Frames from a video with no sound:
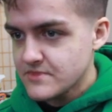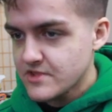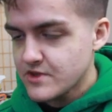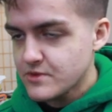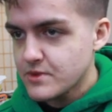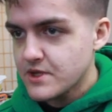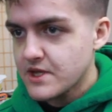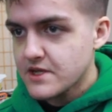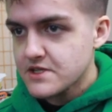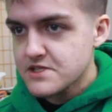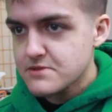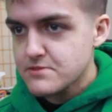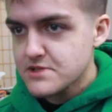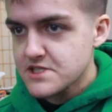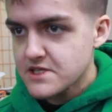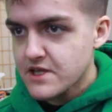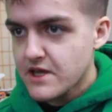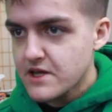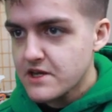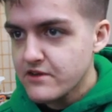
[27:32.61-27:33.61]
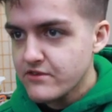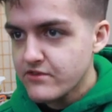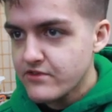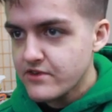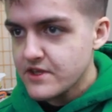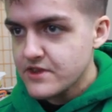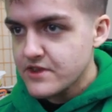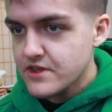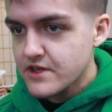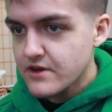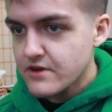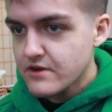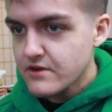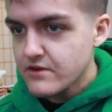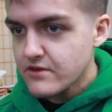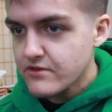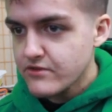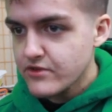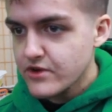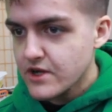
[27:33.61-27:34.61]
Oh, we got some sliding feet there.
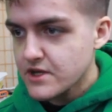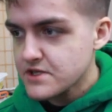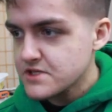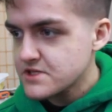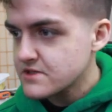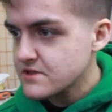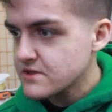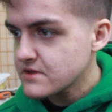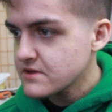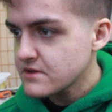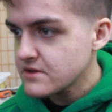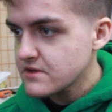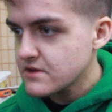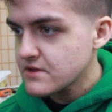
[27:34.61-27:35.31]
Forgot to...